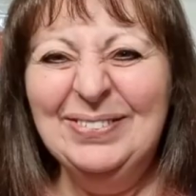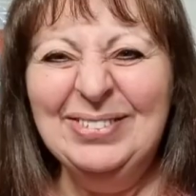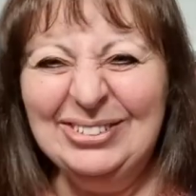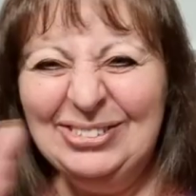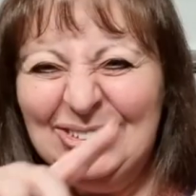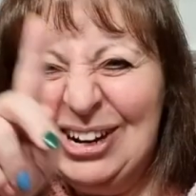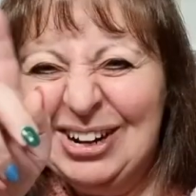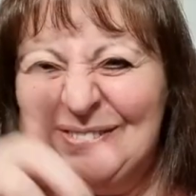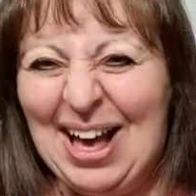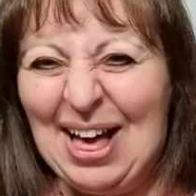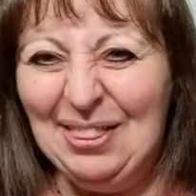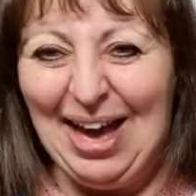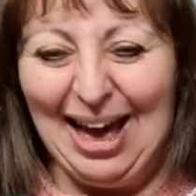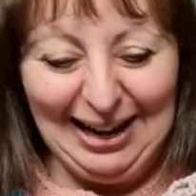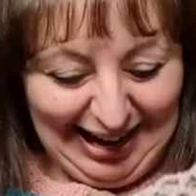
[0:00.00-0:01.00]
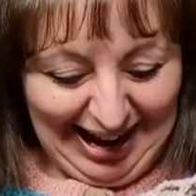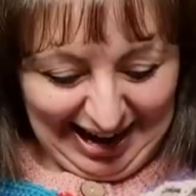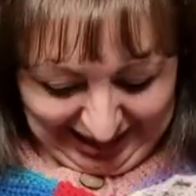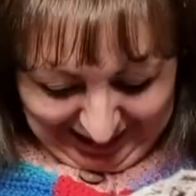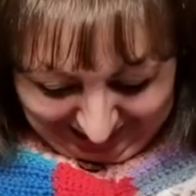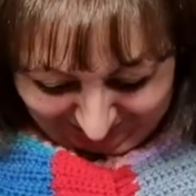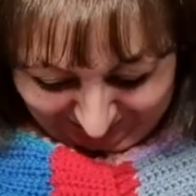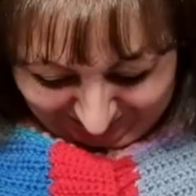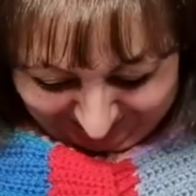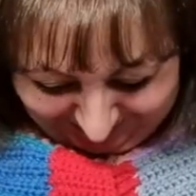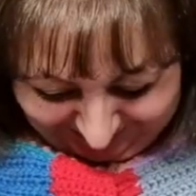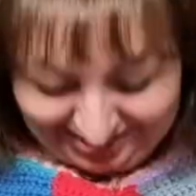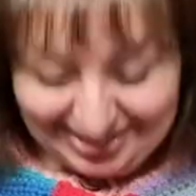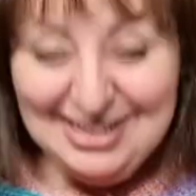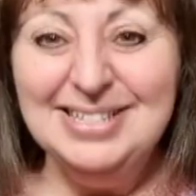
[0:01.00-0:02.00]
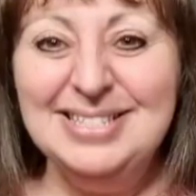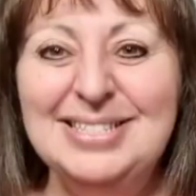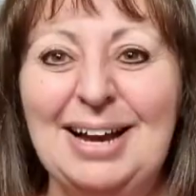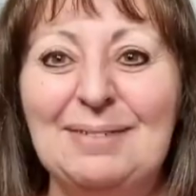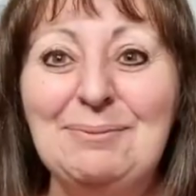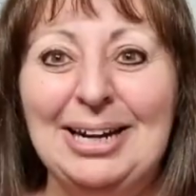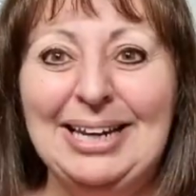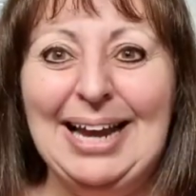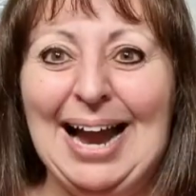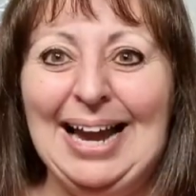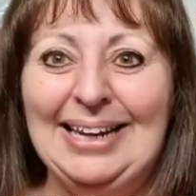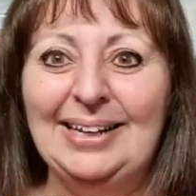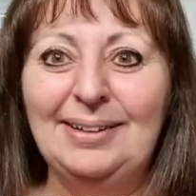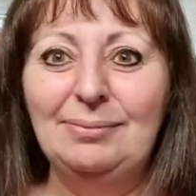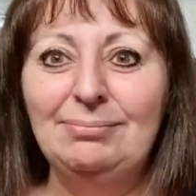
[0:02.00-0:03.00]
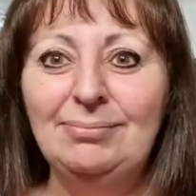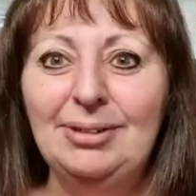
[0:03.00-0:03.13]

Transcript: We'll talk about that later. Somebody ate it.